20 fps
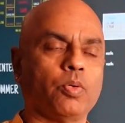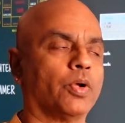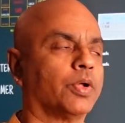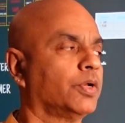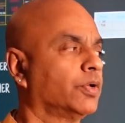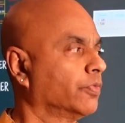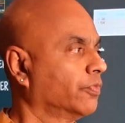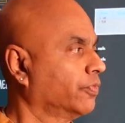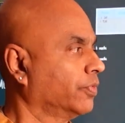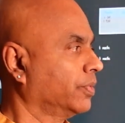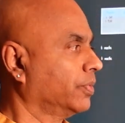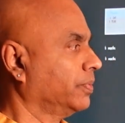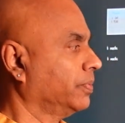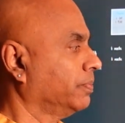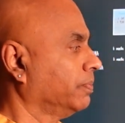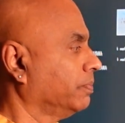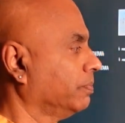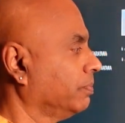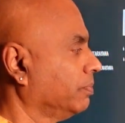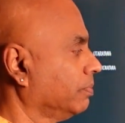point of view.
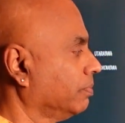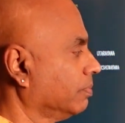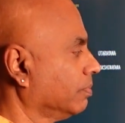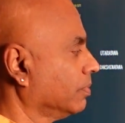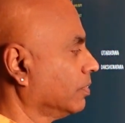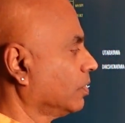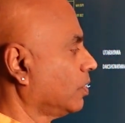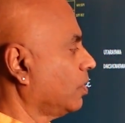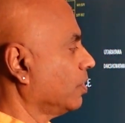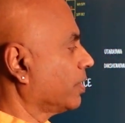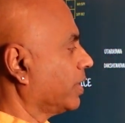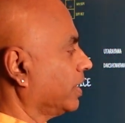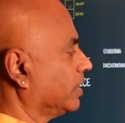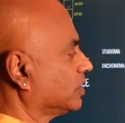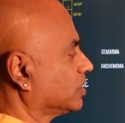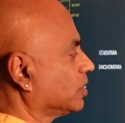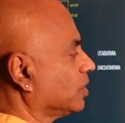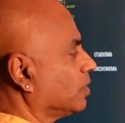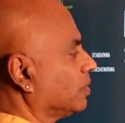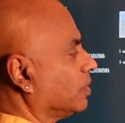Okay,
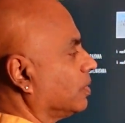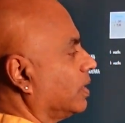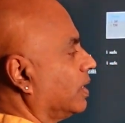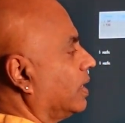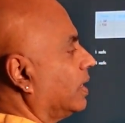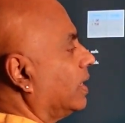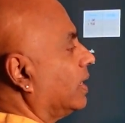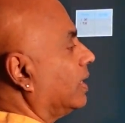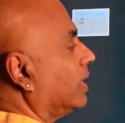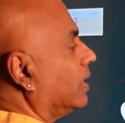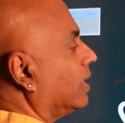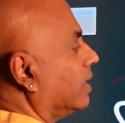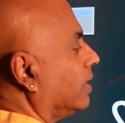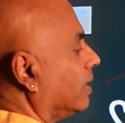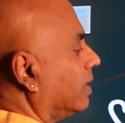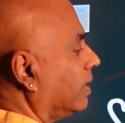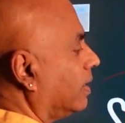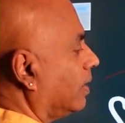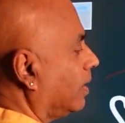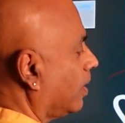so
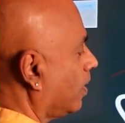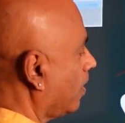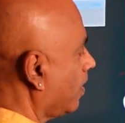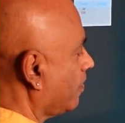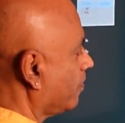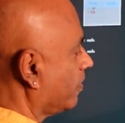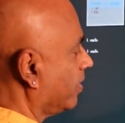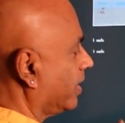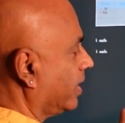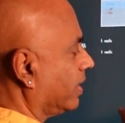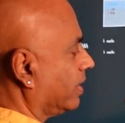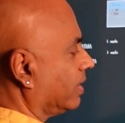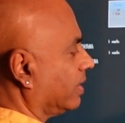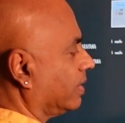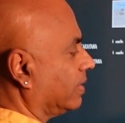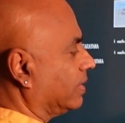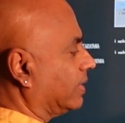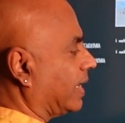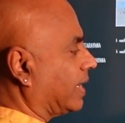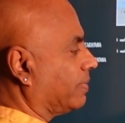hopefully
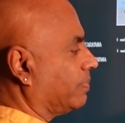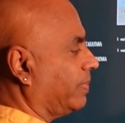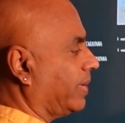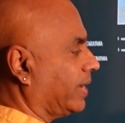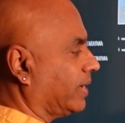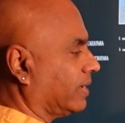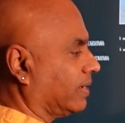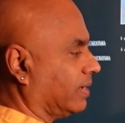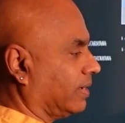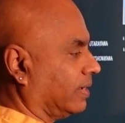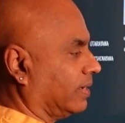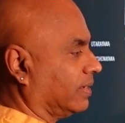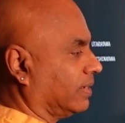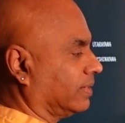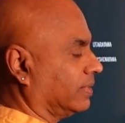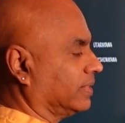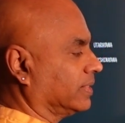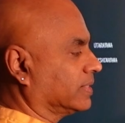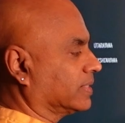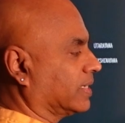that made uh,
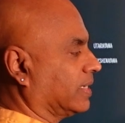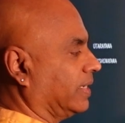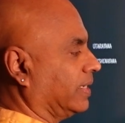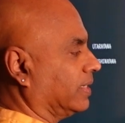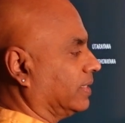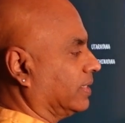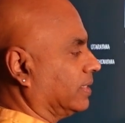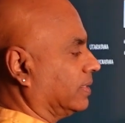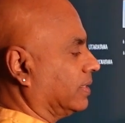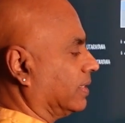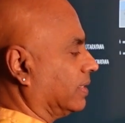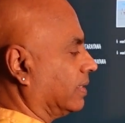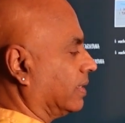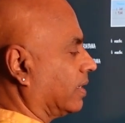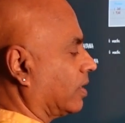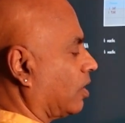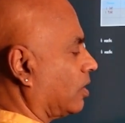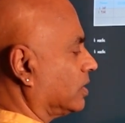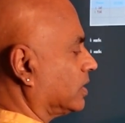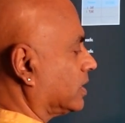this clear, the, the, the
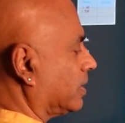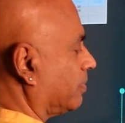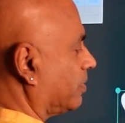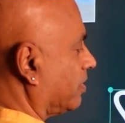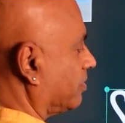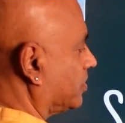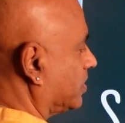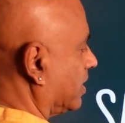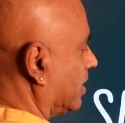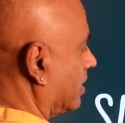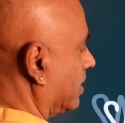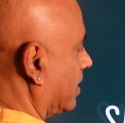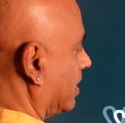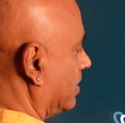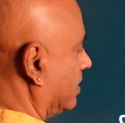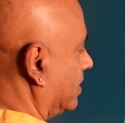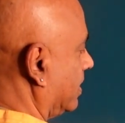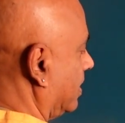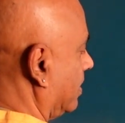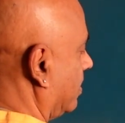concept of
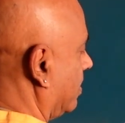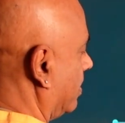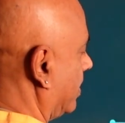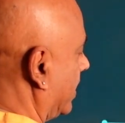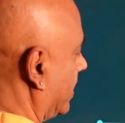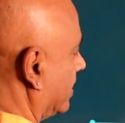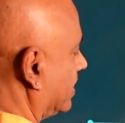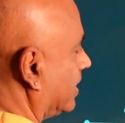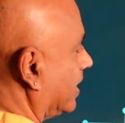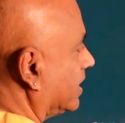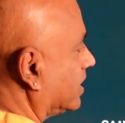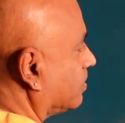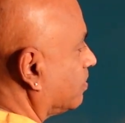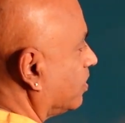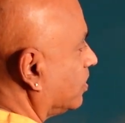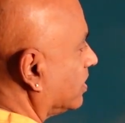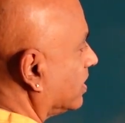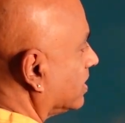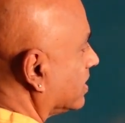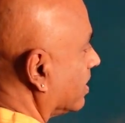Sankranti. All right, let's put